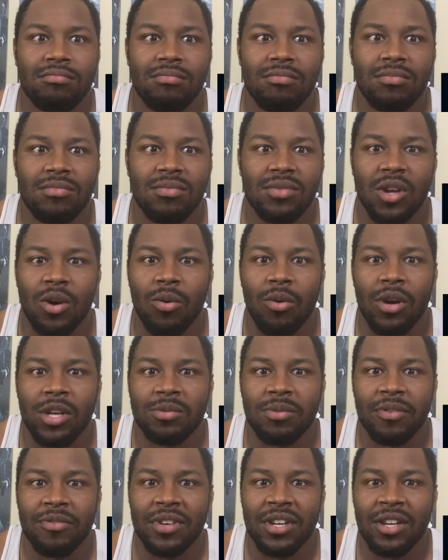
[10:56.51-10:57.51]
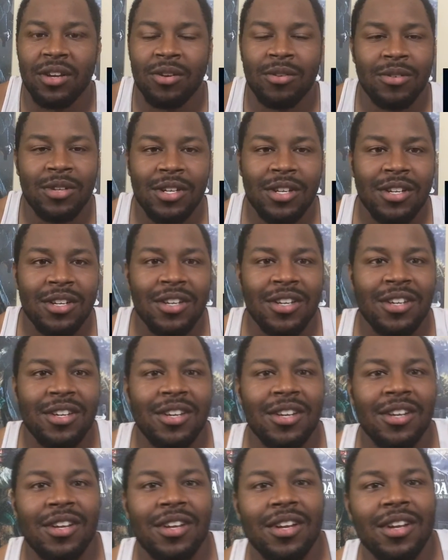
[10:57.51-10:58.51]
don't watch my video.
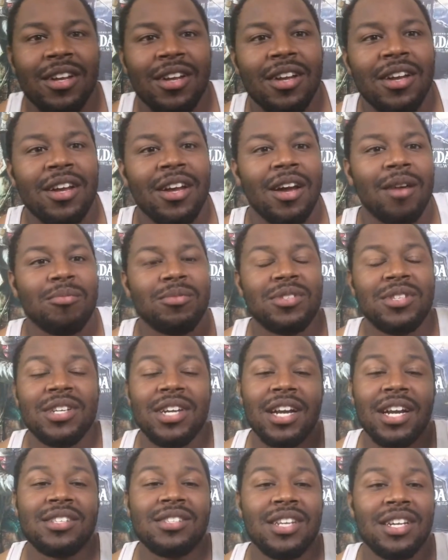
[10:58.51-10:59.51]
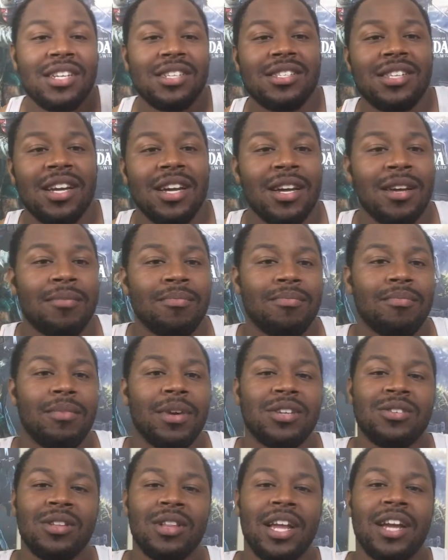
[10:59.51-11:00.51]
I'm gonna see you guys next time. Make
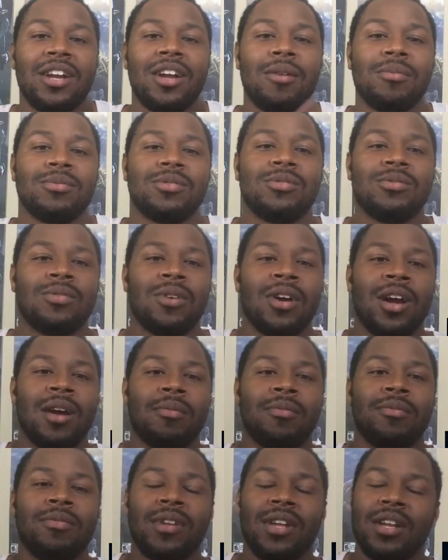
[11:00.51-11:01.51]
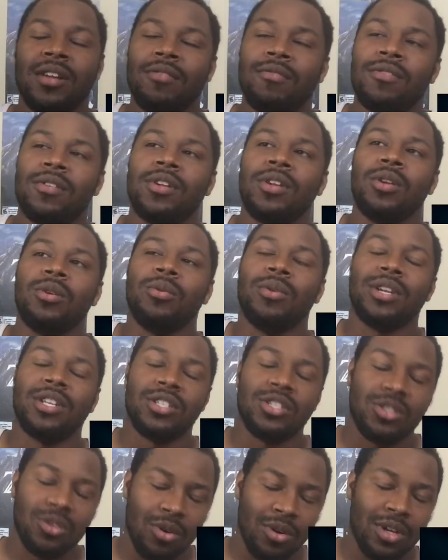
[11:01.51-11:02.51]
sure to like, comment, subscribe if you
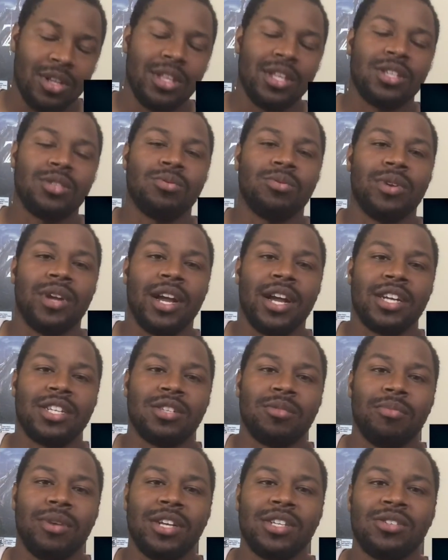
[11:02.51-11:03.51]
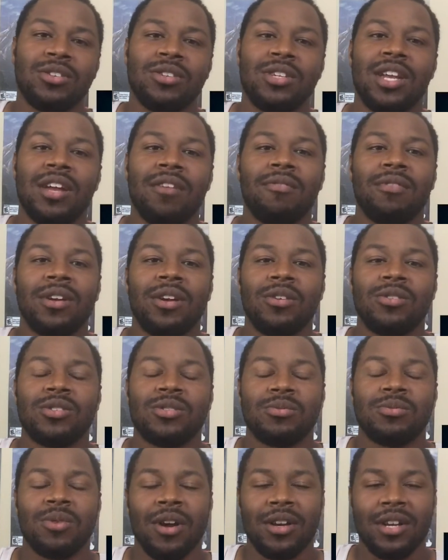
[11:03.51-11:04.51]
enjoyed this reaction. Make sure definitely go
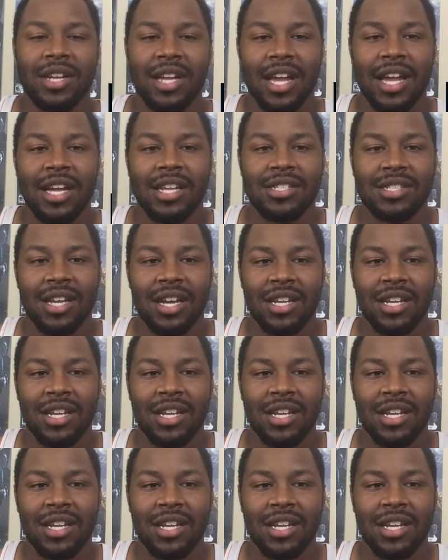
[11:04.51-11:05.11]
subscribe to KSI's